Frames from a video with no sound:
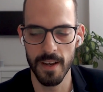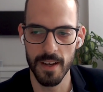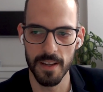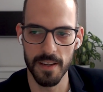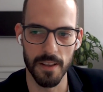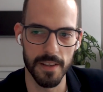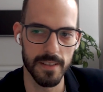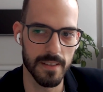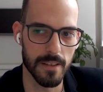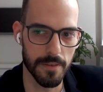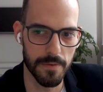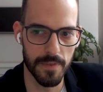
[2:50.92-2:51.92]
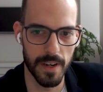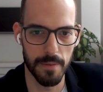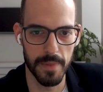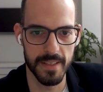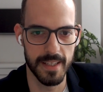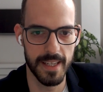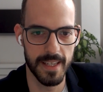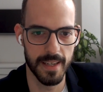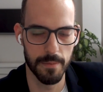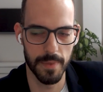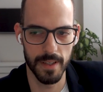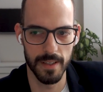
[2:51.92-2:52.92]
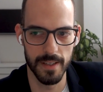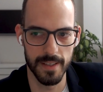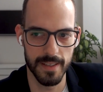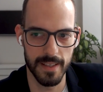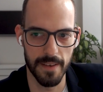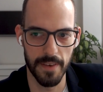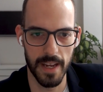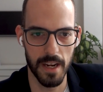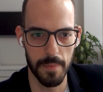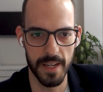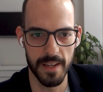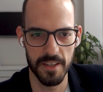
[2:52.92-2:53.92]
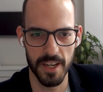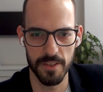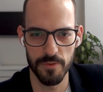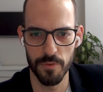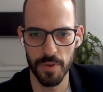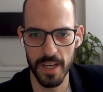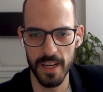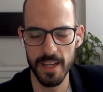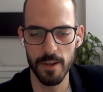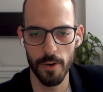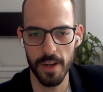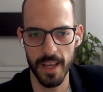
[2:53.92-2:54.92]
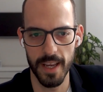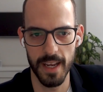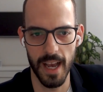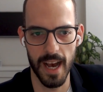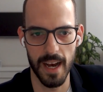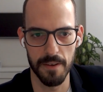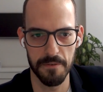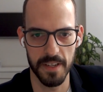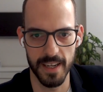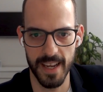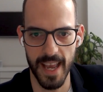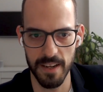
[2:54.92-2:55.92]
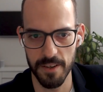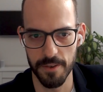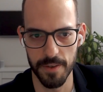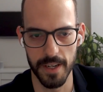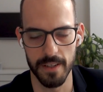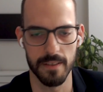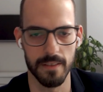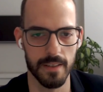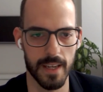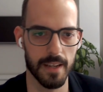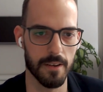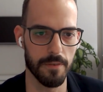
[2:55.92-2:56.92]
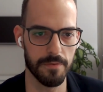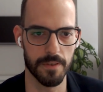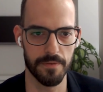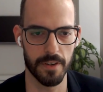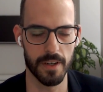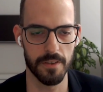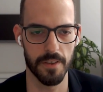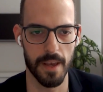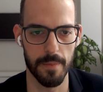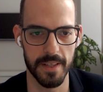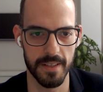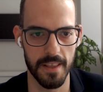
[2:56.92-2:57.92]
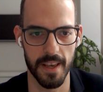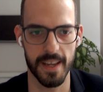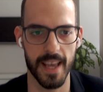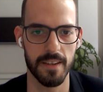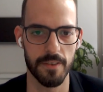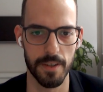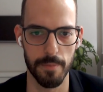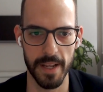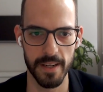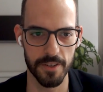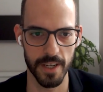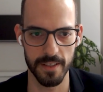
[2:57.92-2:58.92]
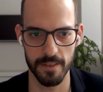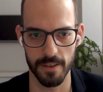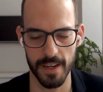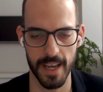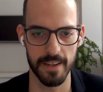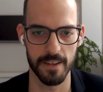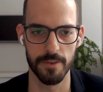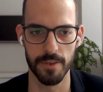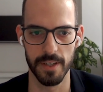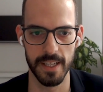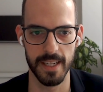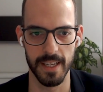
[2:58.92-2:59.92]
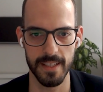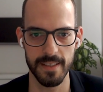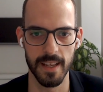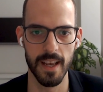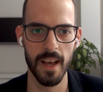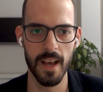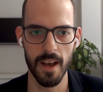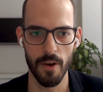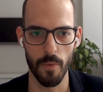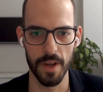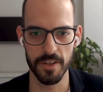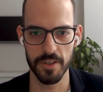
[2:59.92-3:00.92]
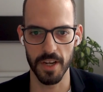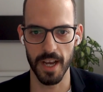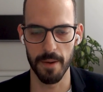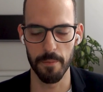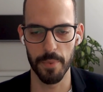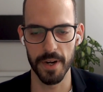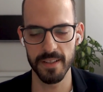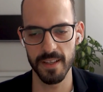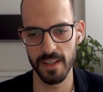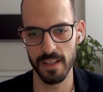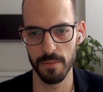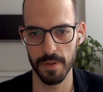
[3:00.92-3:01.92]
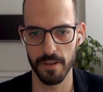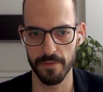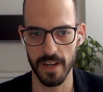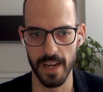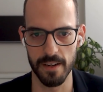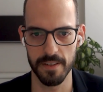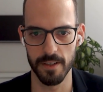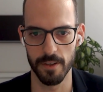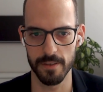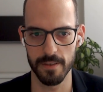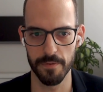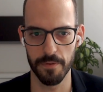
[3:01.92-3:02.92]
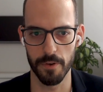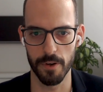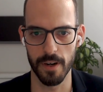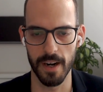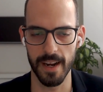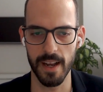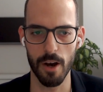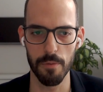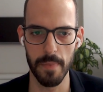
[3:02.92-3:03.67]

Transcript: Now, this is often very misleading because a vendor manager is really looking after a category. So you can often refer to them as either category managers or category leaders, which brings a little bit of clarity also for account